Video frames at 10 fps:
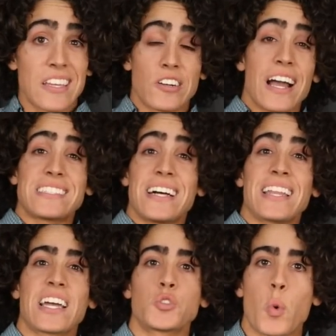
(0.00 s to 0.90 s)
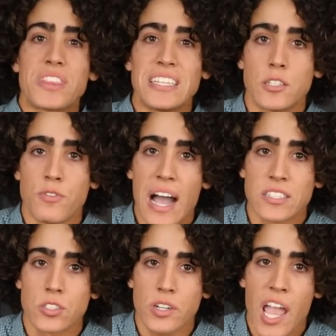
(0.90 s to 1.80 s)
They're not telling us what these
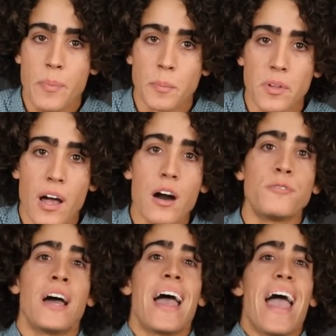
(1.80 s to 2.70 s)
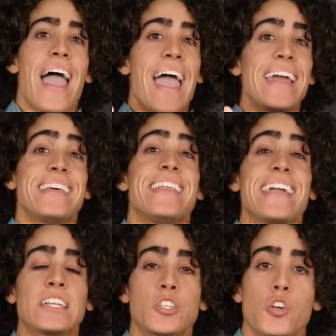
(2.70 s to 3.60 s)
devices are capable of, and
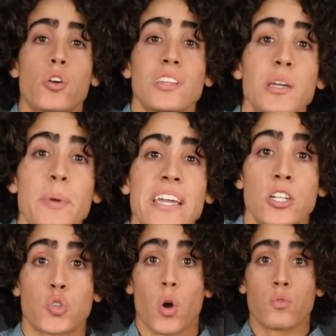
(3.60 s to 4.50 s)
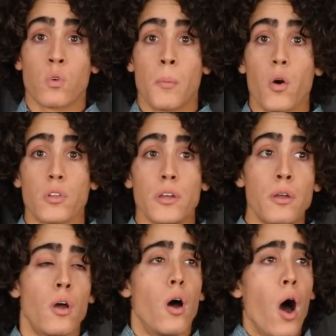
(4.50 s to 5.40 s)
they can certainly be controlled
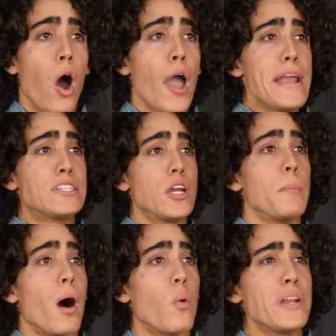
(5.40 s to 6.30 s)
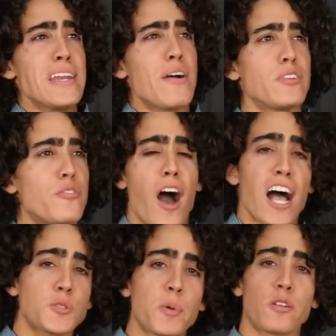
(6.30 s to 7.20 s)
remotely. Oh, hey, Jim, uh, we didn't have enough
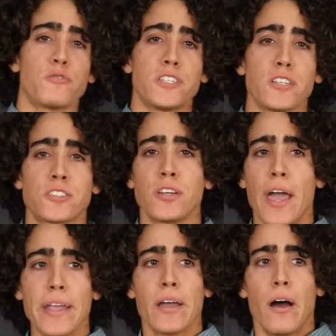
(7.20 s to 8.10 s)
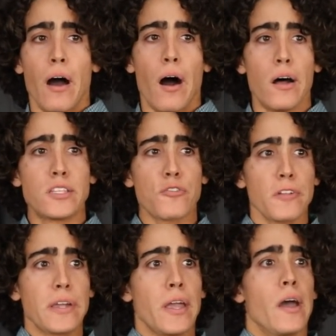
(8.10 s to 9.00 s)
hospital visits today. Uh,
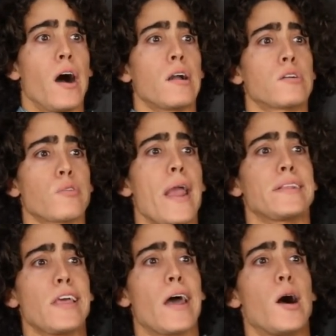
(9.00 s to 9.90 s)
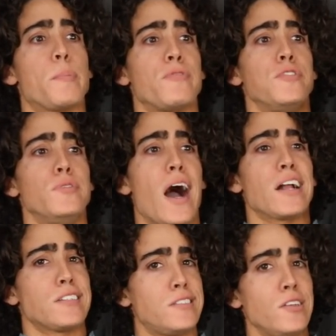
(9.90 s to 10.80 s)
definitely uh, crank that up a few
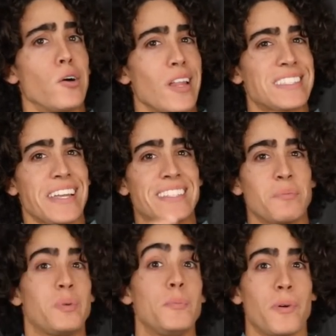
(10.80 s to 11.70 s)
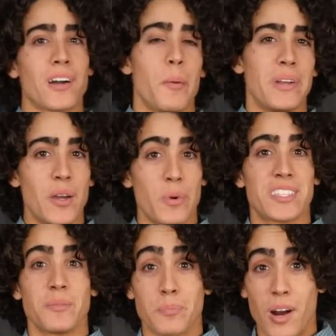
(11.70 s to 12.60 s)
notches. You know, let's get some people coming in
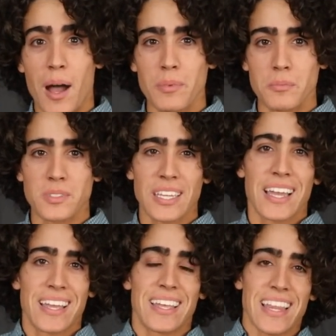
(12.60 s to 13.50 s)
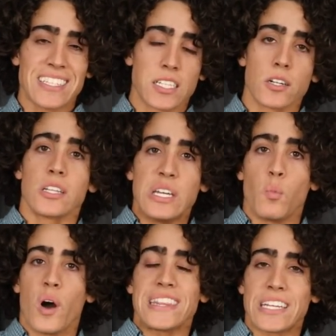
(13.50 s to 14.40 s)
with some problems. That's literally
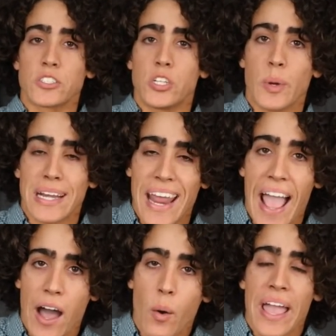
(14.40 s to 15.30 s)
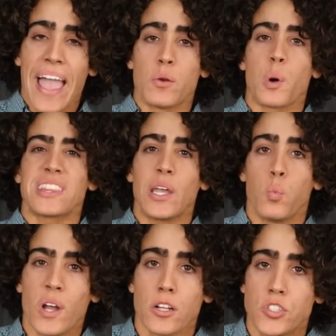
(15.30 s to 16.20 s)
what they're doing now and what they
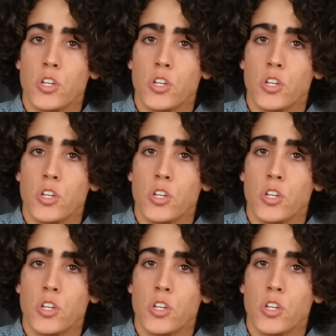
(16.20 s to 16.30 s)
will